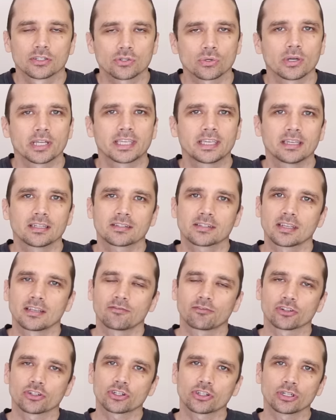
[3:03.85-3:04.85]
So I can't
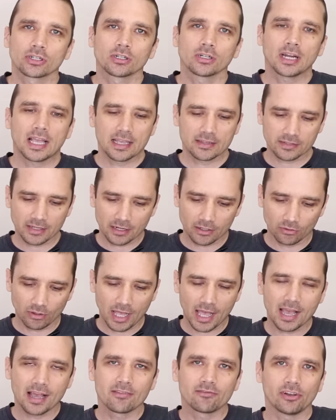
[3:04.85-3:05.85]
say for sure as I
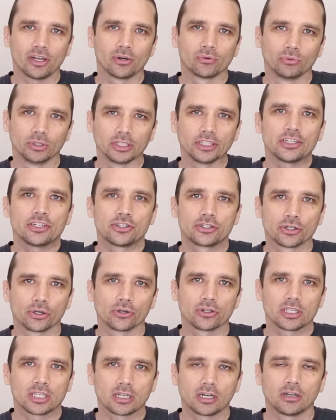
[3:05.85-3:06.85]
don't have a really
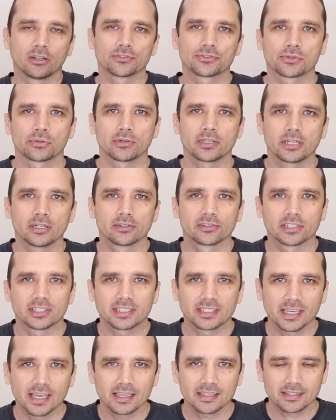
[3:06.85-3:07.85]
dirty console here to
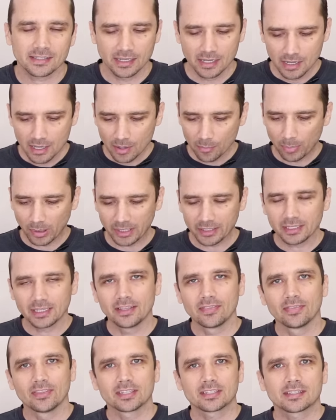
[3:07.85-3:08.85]
test, but
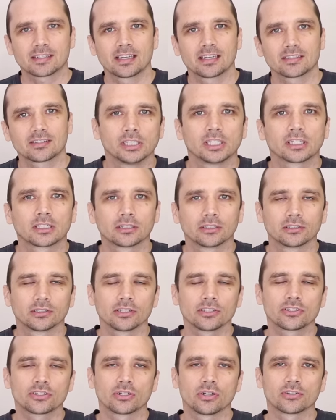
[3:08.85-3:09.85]
in this test, it
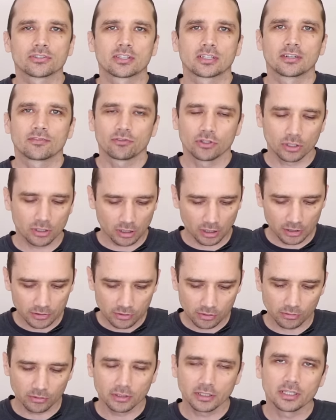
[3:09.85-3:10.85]
clearly shows that if your
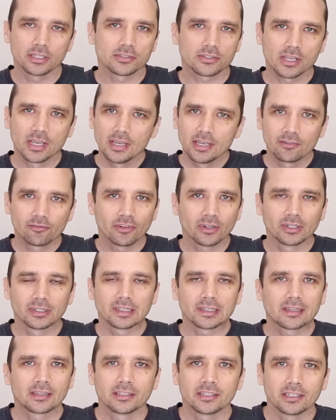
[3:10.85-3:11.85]
console is
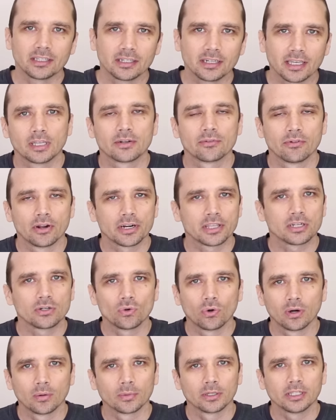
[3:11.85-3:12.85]
fairly clean and
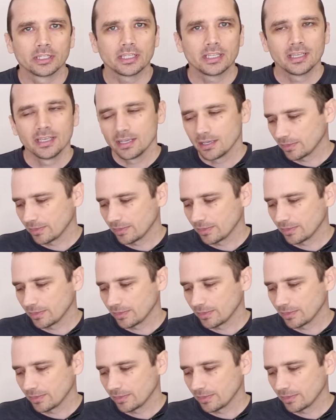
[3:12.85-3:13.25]
running normally